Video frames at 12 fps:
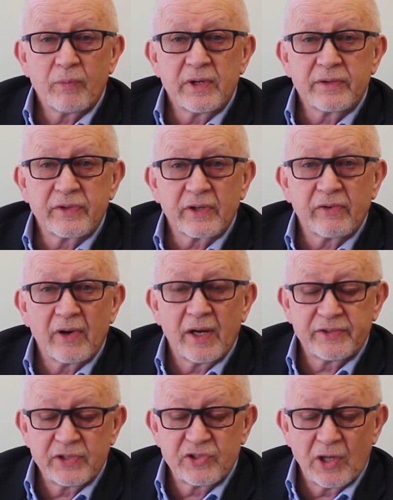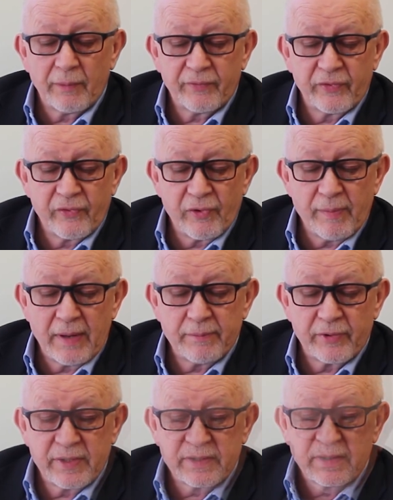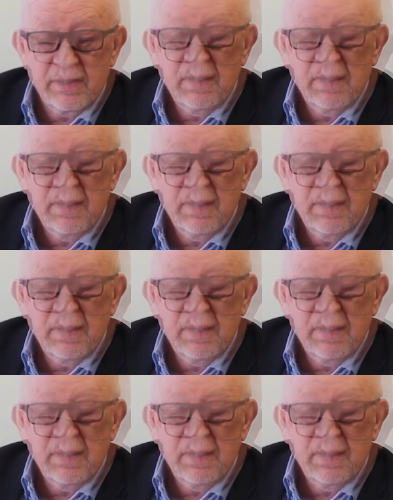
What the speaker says: with the karate chop, if you remember it.